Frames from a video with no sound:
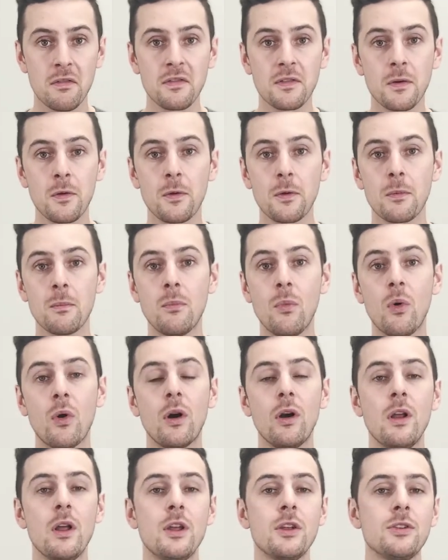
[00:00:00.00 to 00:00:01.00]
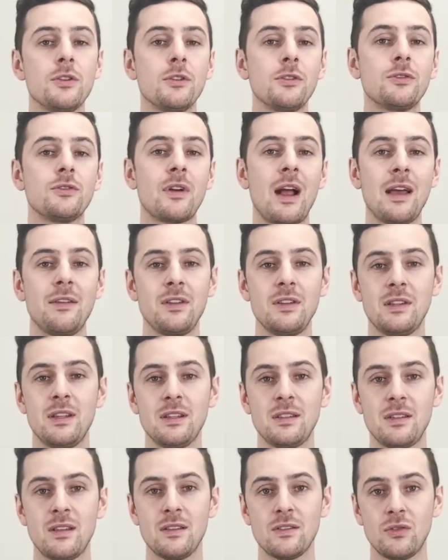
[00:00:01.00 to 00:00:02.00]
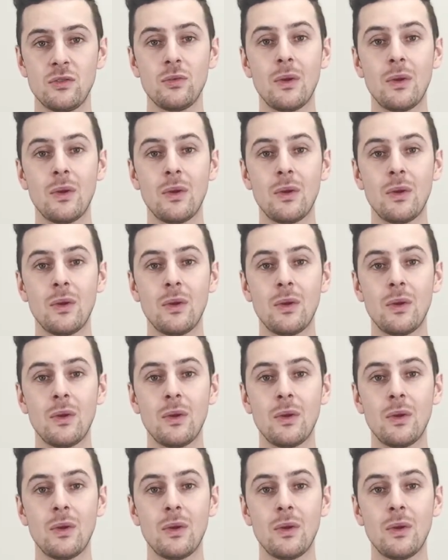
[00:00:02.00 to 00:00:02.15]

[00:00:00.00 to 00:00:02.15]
Furthermore, you're driving distance